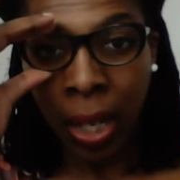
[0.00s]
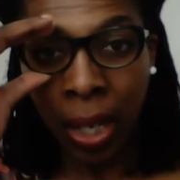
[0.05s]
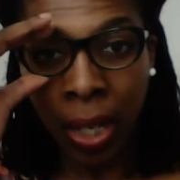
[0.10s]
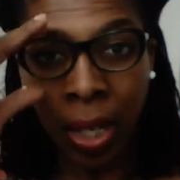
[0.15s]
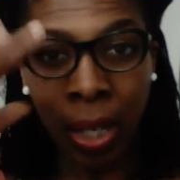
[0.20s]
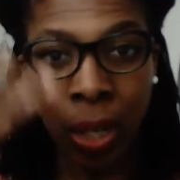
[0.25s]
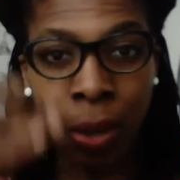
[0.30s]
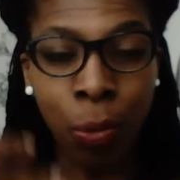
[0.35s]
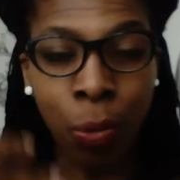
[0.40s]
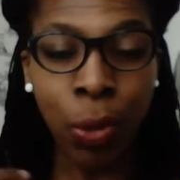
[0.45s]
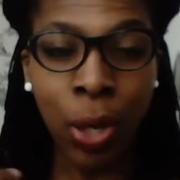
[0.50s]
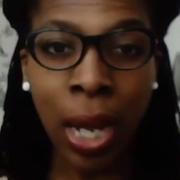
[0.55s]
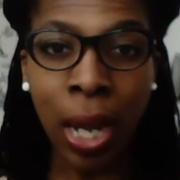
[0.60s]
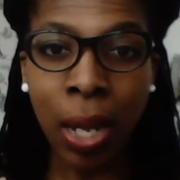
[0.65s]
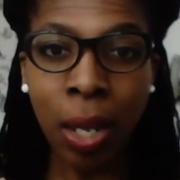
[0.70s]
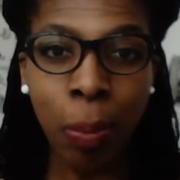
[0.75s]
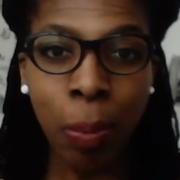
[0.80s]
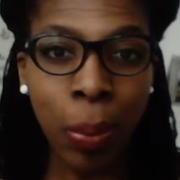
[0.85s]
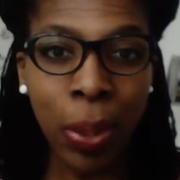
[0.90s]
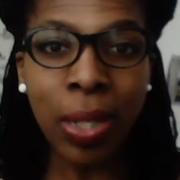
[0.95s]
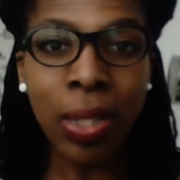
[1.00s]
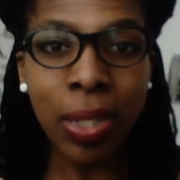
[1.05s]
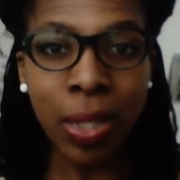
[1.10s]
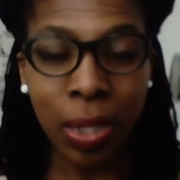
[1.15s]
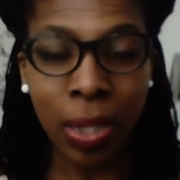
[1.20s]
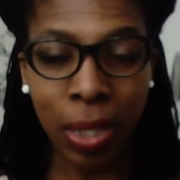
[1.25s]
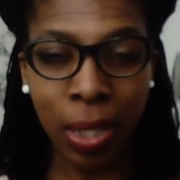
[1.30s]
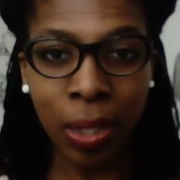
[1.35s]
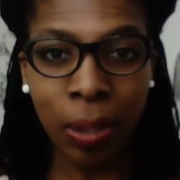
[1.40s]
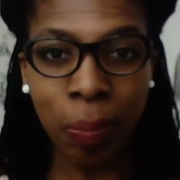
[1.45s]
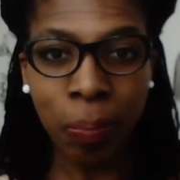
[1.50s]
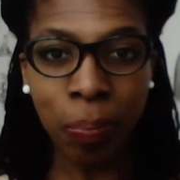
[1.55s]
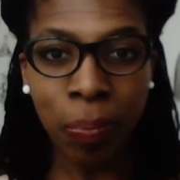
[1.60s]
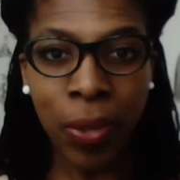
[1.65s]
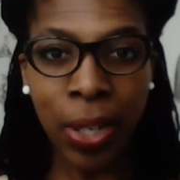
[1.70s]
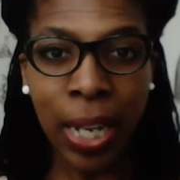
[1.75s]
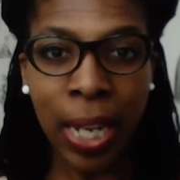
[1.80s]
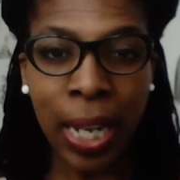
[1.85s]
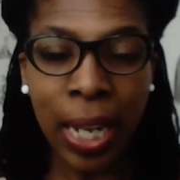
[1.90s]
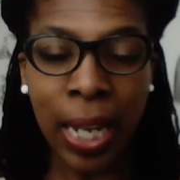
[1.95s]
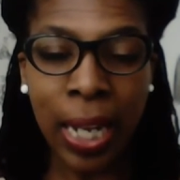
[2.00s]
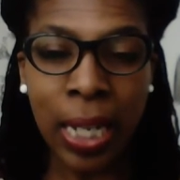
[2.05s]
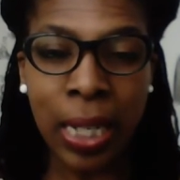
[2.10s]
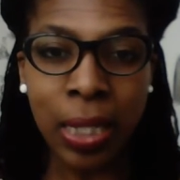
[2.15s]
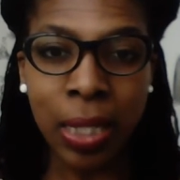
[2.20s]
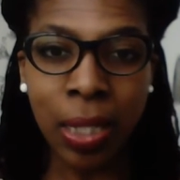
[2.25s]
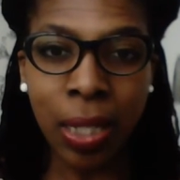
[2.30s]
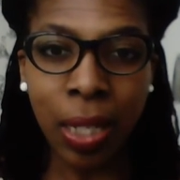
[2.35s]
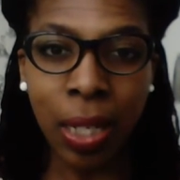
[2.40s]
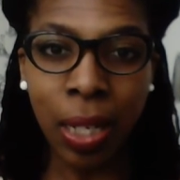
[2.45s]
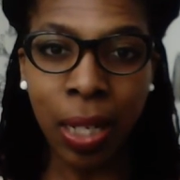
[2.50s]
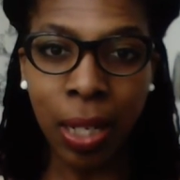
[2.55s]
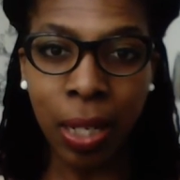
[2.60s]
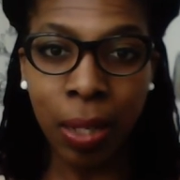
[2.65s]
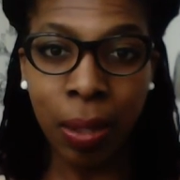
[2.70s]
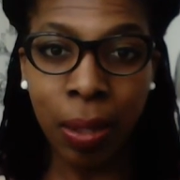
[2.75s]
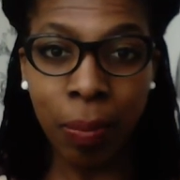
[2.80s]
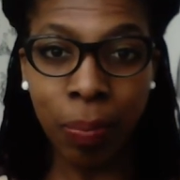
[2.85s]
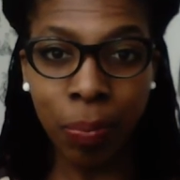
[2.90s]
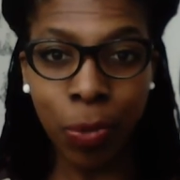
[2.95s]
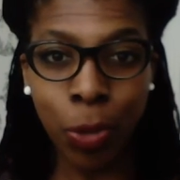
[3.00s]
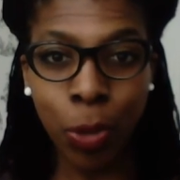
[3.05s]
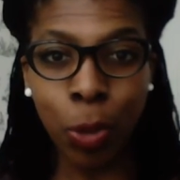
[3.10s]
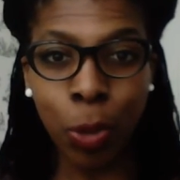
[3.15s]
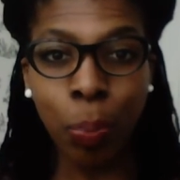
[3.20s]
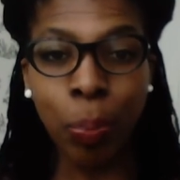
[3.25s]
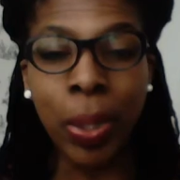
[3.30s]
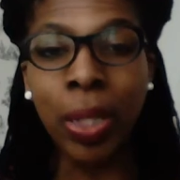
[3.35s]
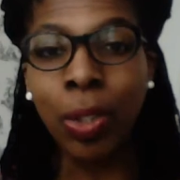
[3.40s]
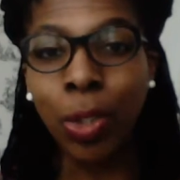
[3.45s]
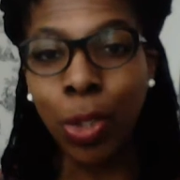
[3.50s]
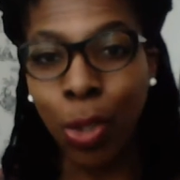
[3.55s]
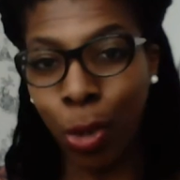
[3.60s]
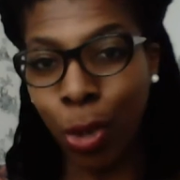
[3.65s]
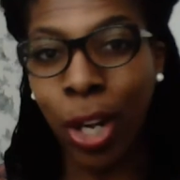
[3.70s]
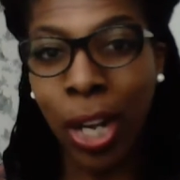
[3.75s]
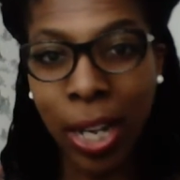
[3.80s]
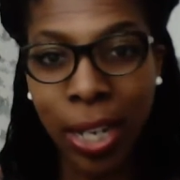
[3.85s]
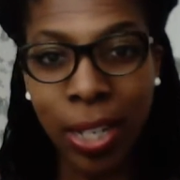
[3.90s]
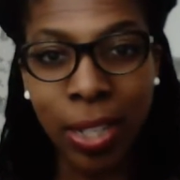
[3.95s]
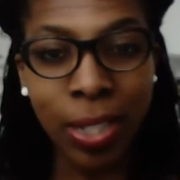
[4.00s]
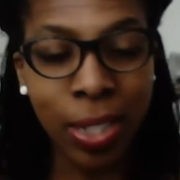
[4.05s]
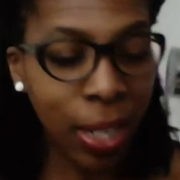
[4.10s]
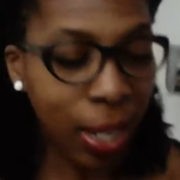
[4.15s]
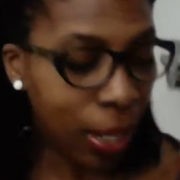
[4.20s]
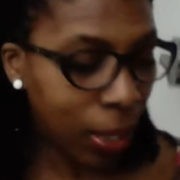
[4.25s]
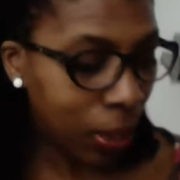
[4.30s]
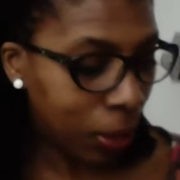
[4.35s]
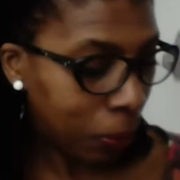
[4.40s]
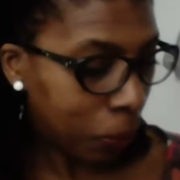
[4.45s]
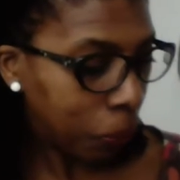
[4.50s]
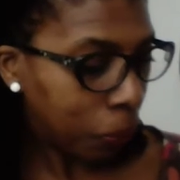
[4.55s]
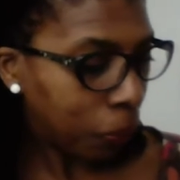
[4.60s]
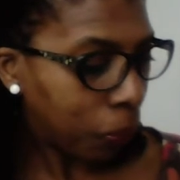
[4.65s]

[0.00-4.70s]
reliability, and to build your clientele.